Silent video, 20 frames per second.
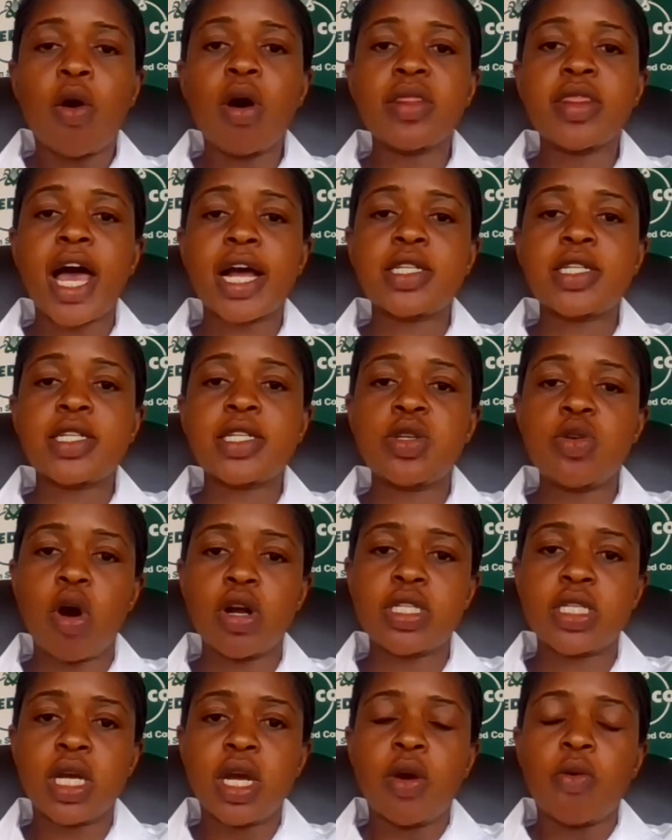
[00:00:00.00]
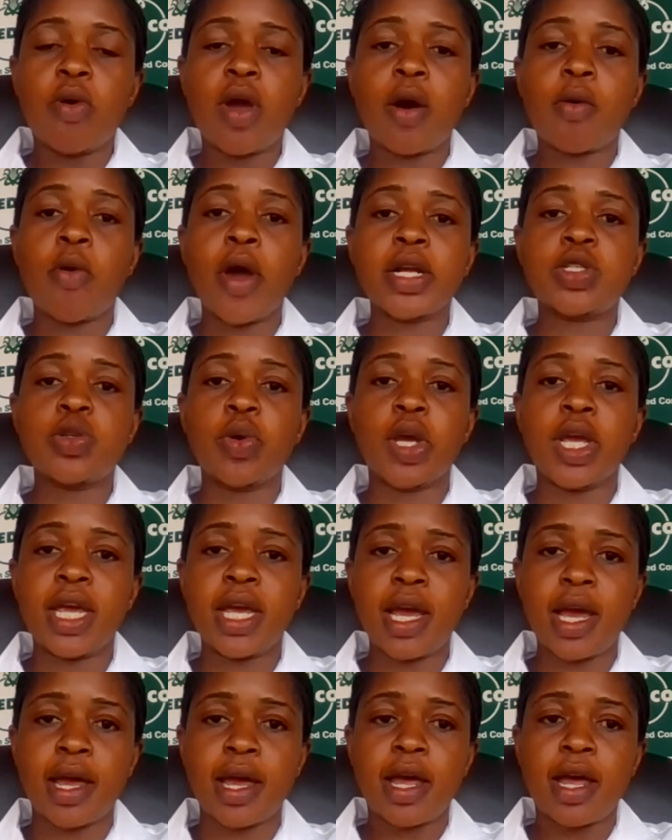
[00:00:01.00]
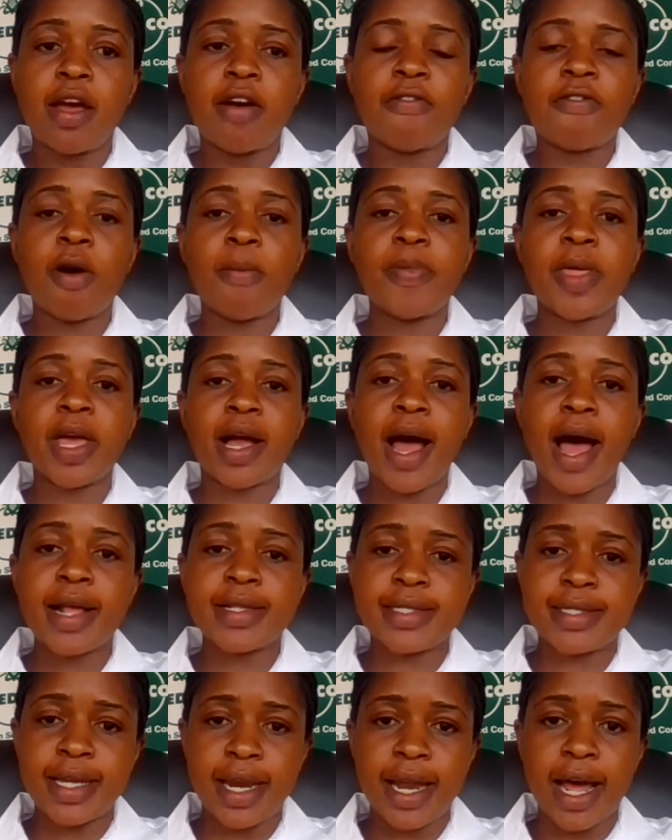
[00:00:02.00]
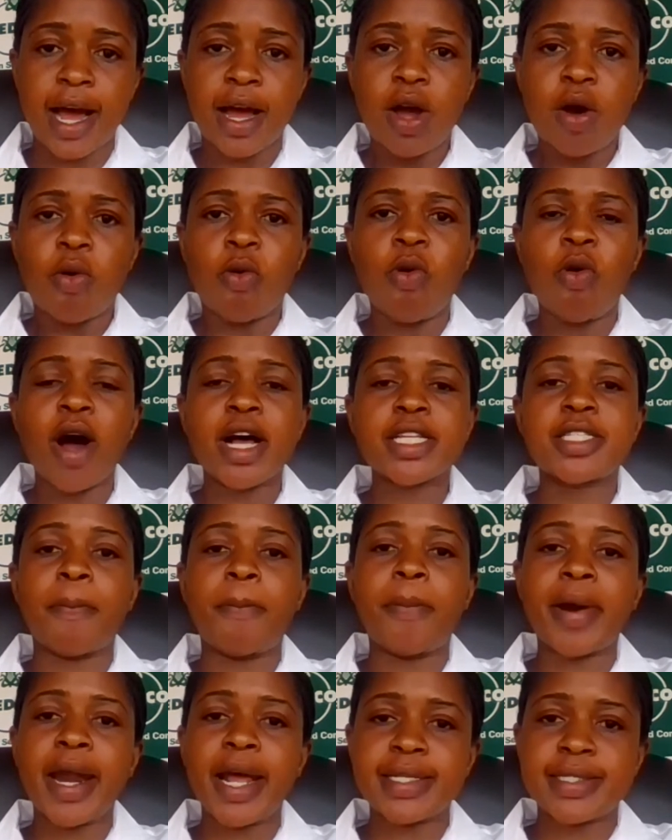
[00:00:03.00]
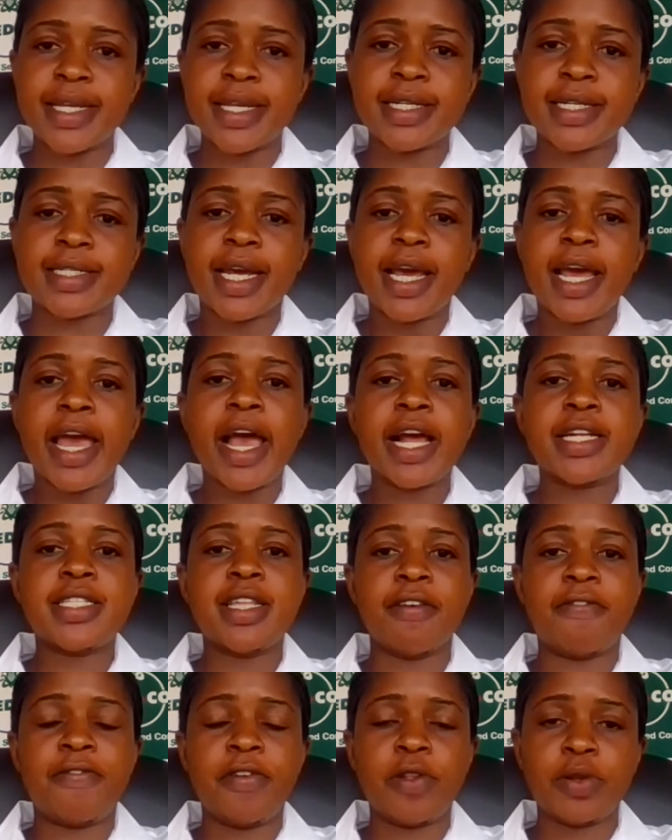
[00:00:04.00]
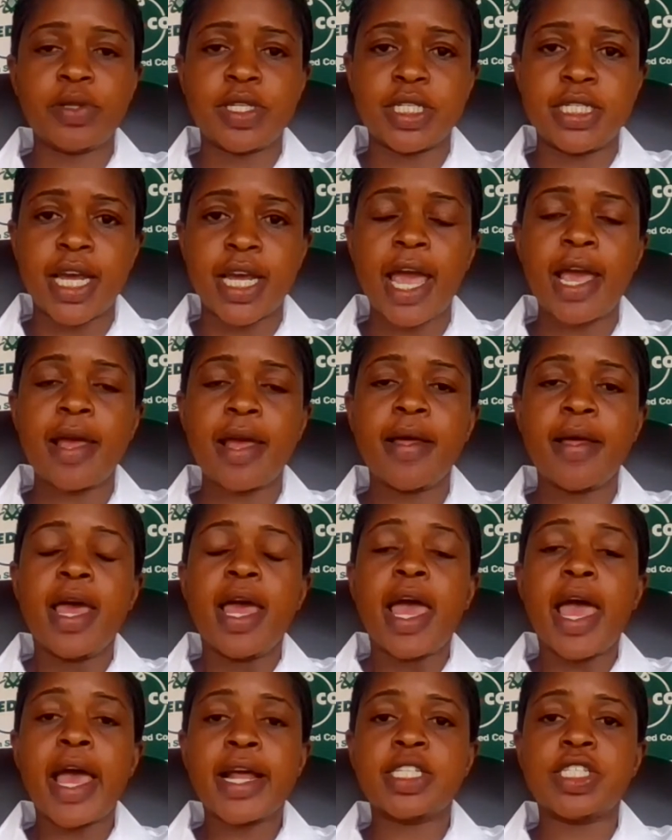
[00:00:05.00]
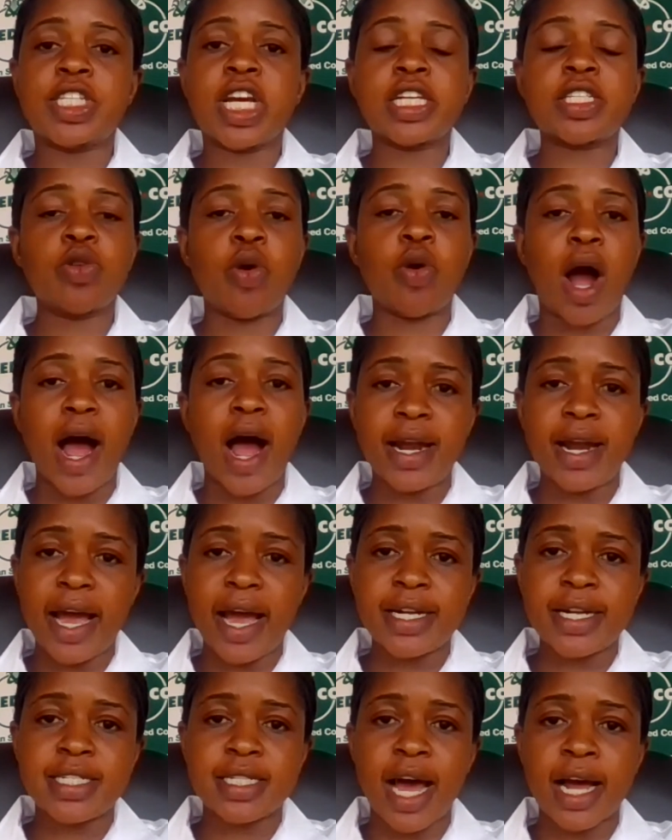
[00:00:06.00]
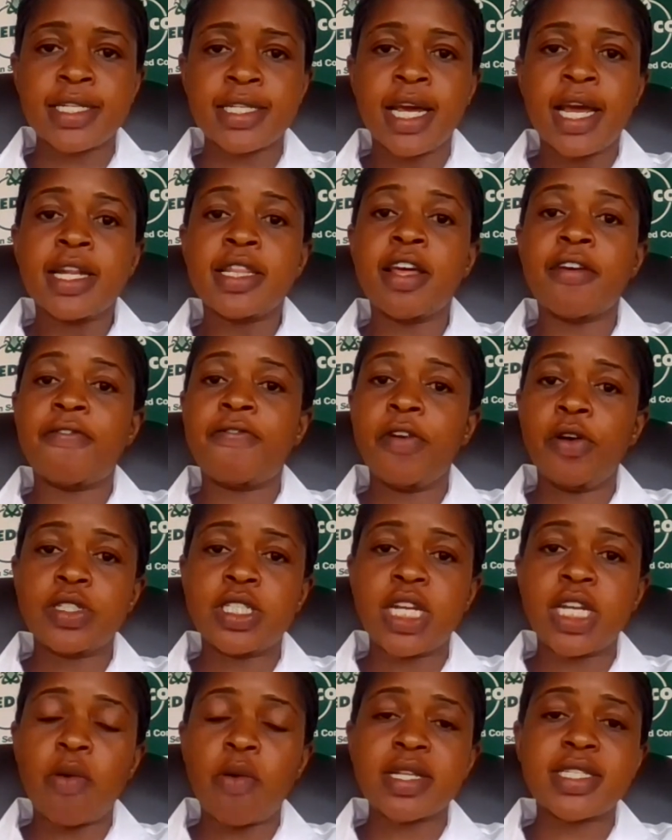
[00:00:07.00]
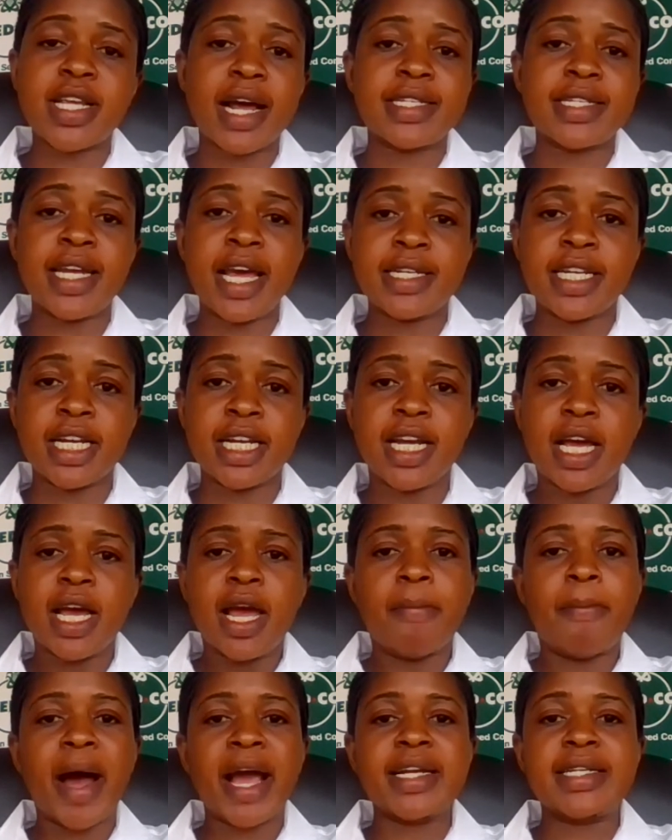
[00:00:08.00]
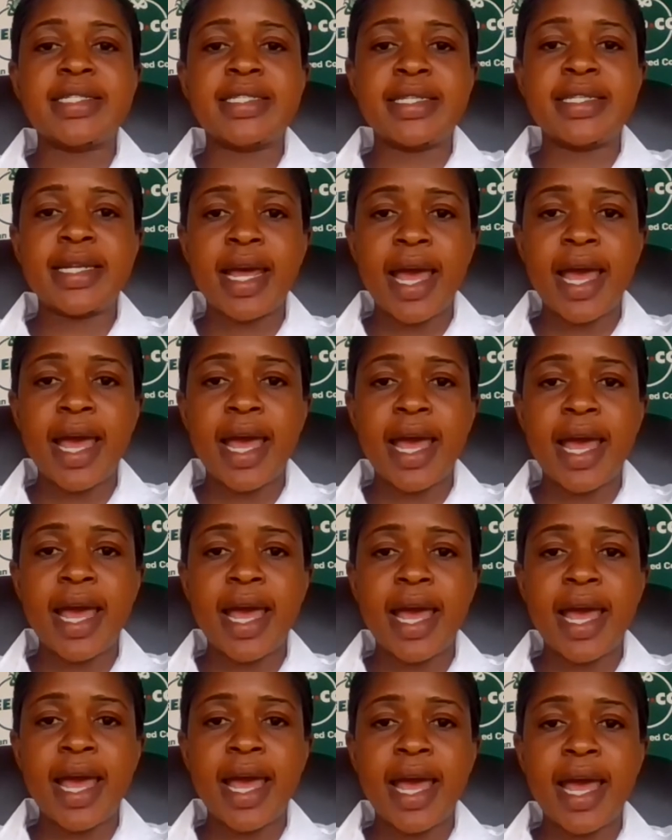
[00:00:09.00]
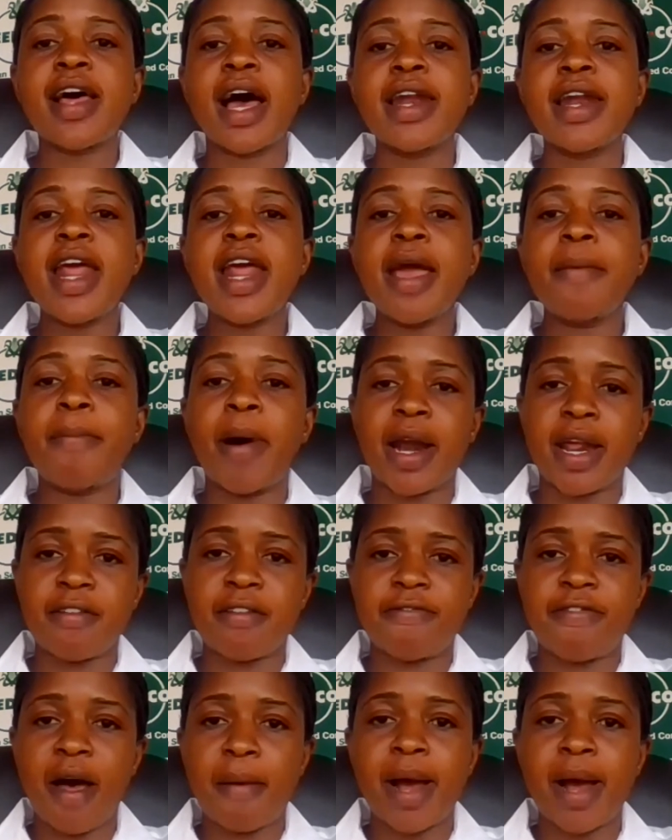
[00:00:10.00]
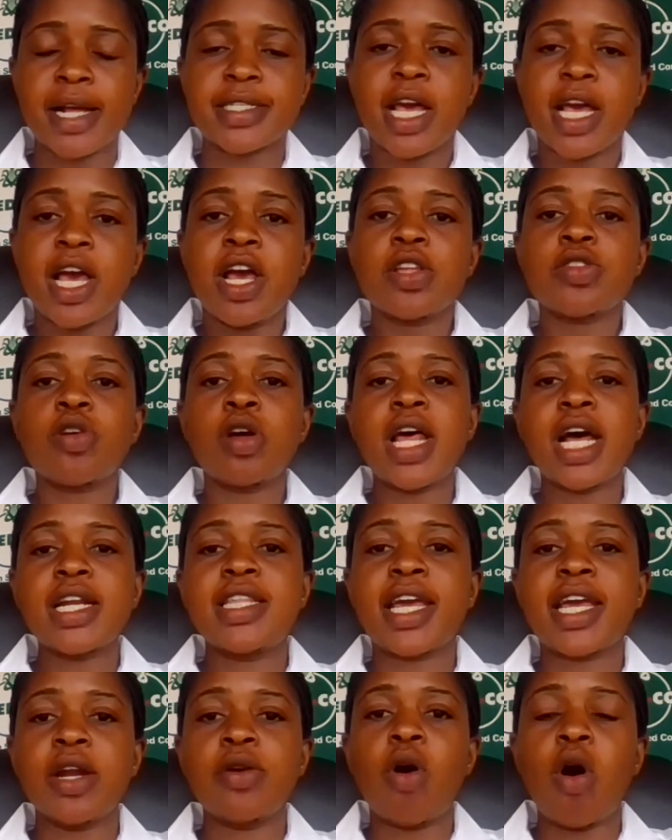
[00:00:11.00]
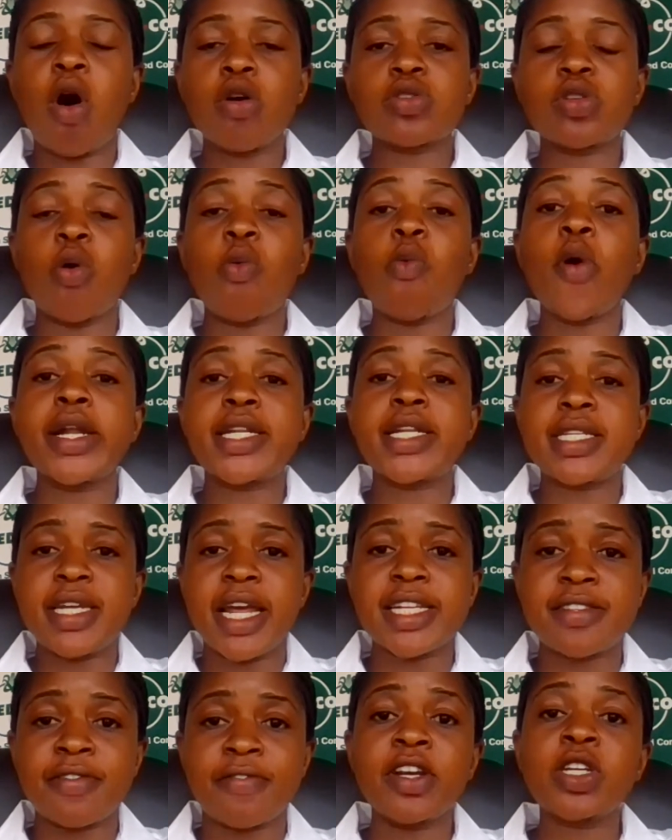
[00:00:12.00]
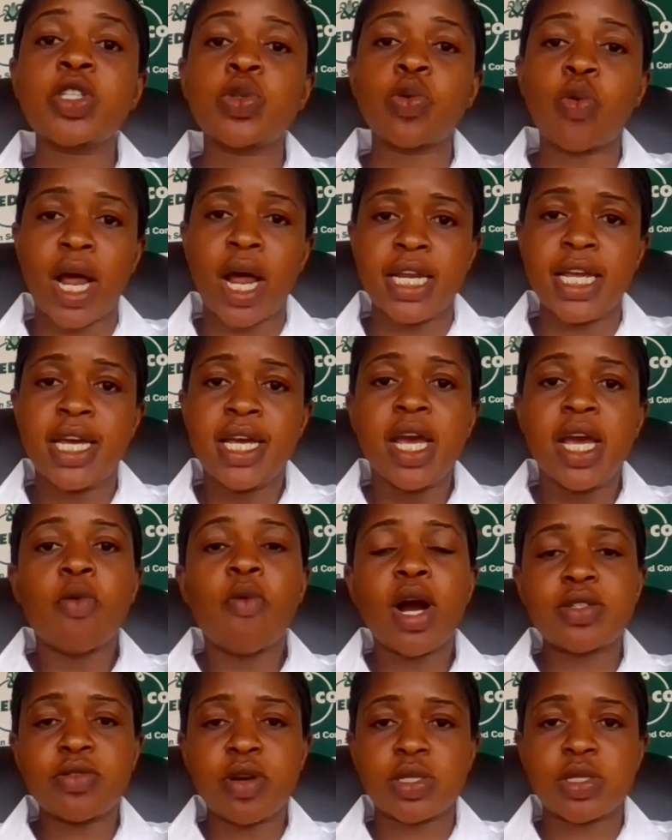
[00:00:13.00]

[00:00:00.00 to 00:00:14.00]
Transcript: On that note, we are going to hear from the councillor who was present at the field day, and just to highlight that the field day was attended by 10 other neighboring farmers so that they can also witness visually what